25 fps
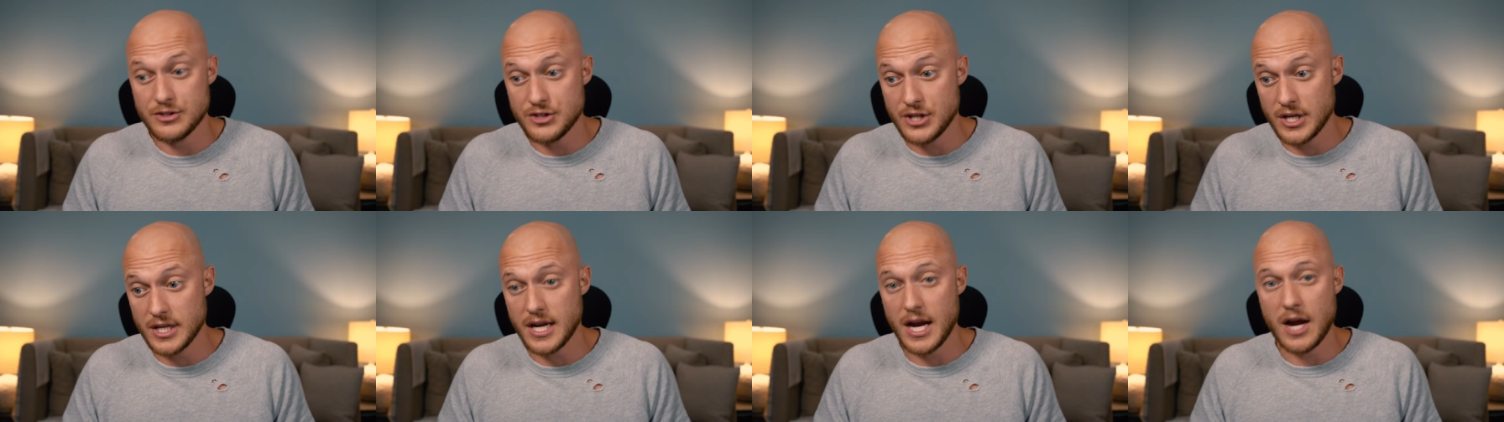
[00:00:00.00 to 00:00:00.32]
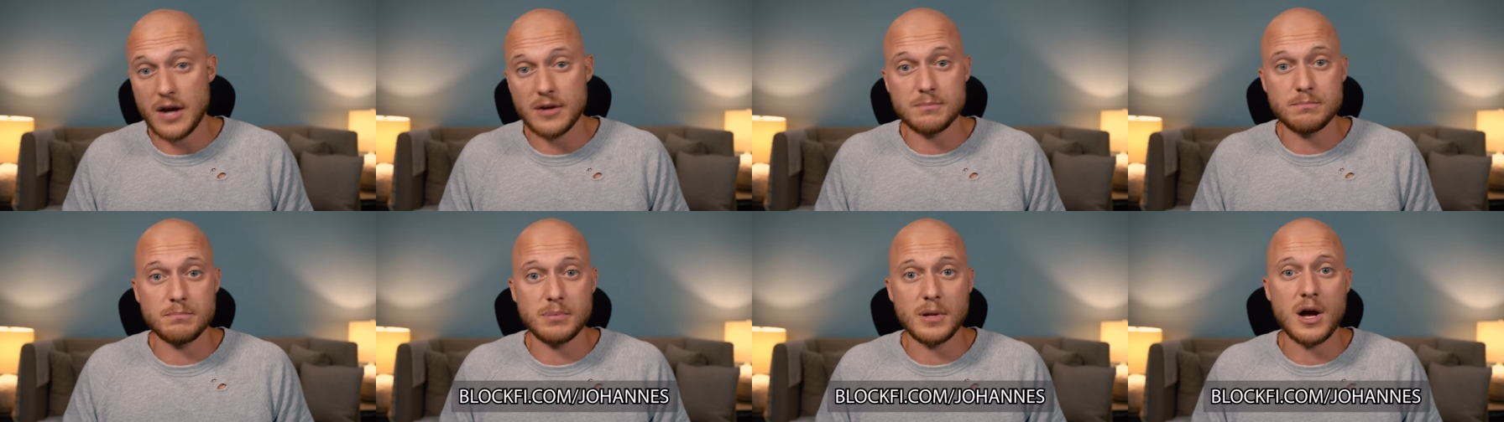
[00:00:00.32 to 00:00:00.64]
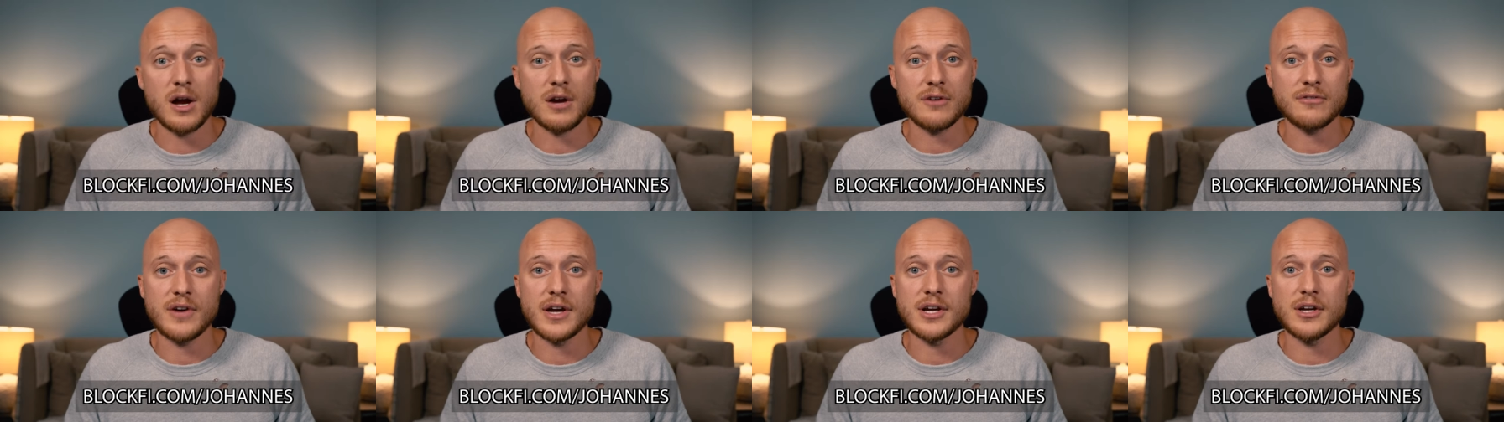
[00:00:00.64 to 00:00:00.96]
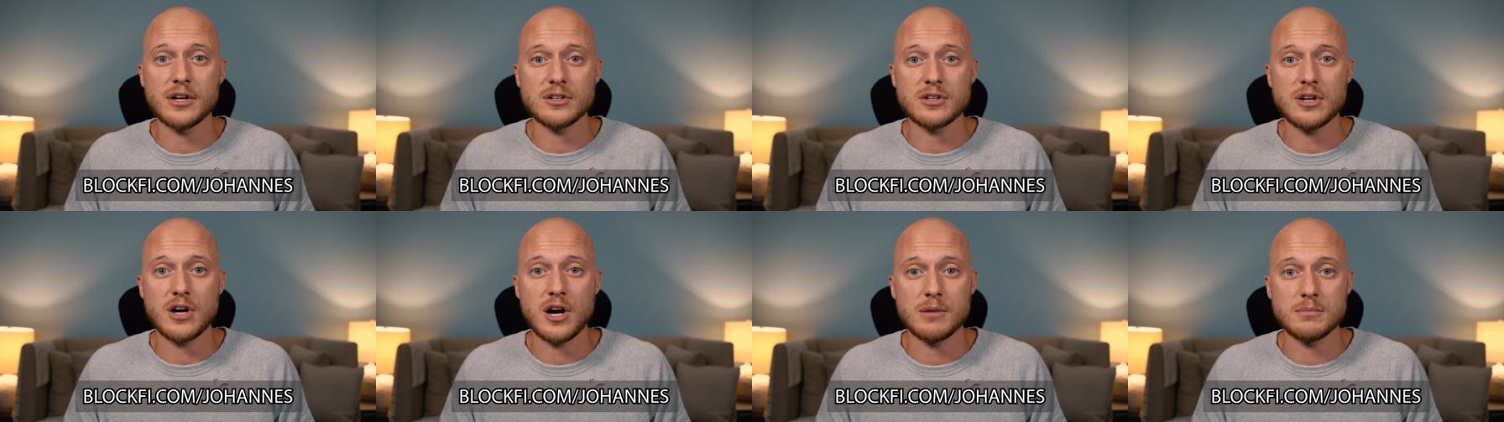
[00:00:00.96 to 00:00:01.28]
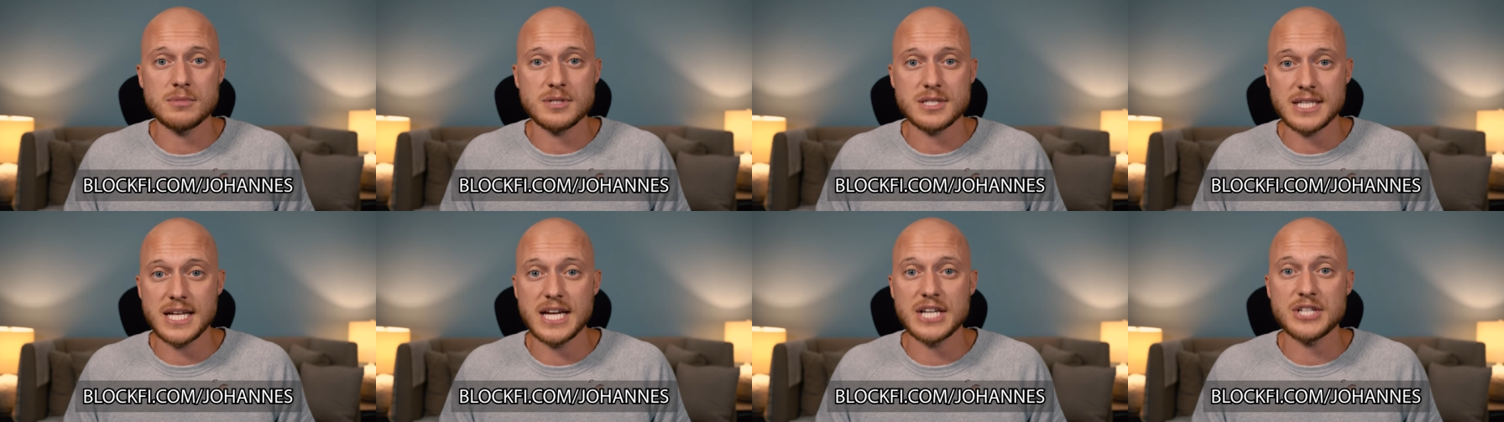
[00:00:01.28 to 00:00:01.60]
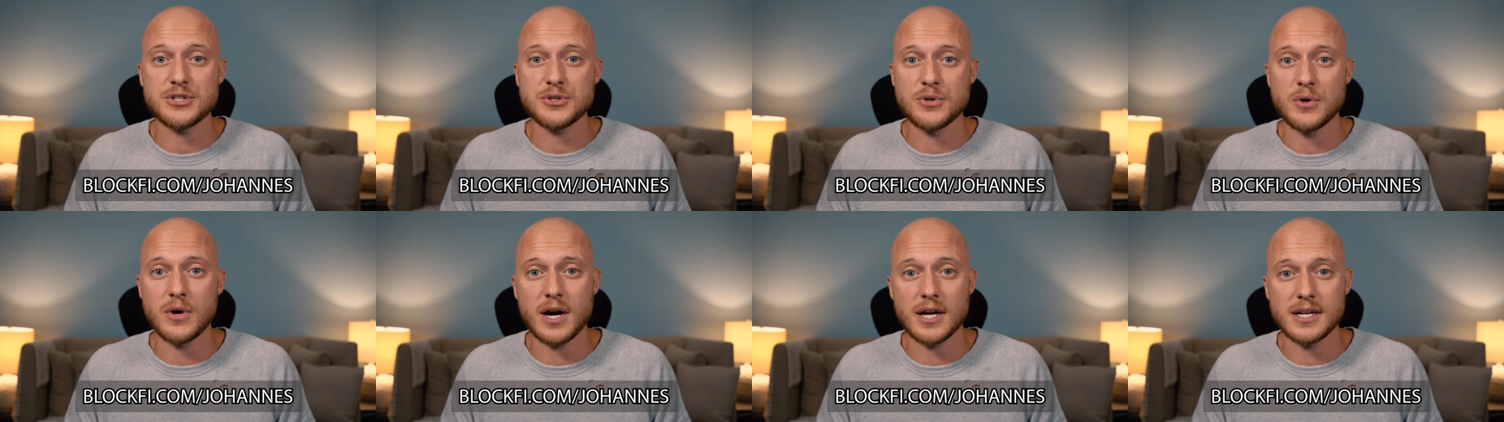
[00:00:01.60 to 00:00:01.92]
check out blockfi.com
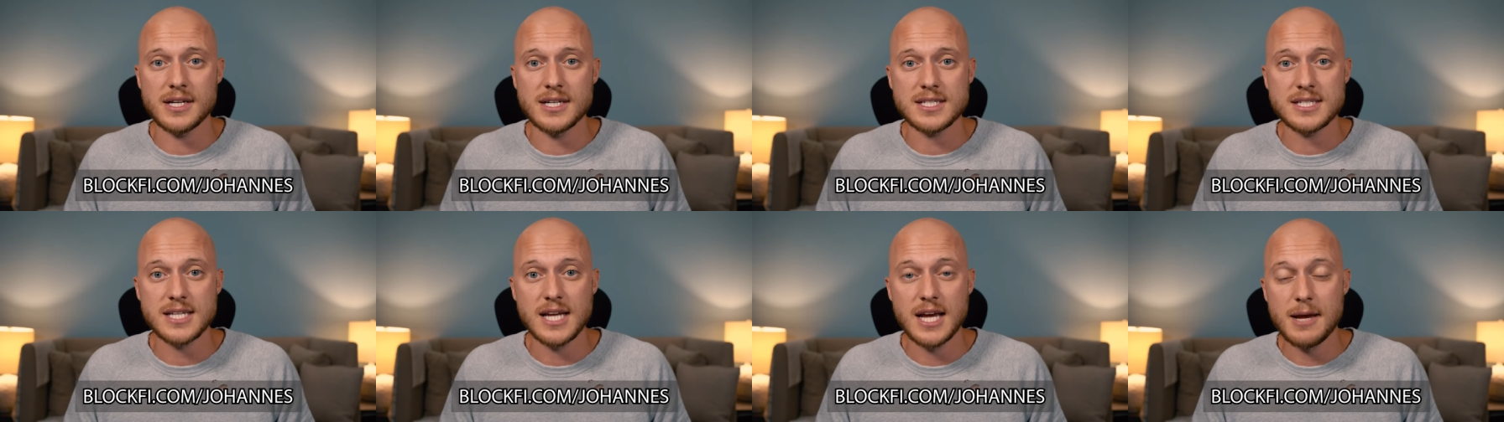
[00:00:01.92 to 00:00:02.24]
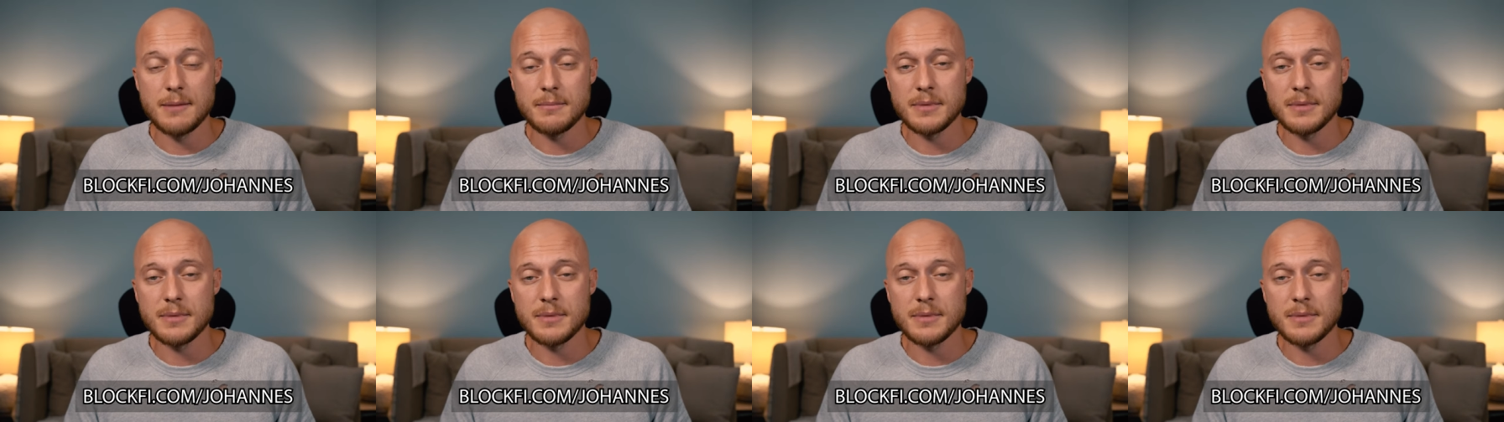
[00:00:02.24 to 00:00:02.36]
slash Johannes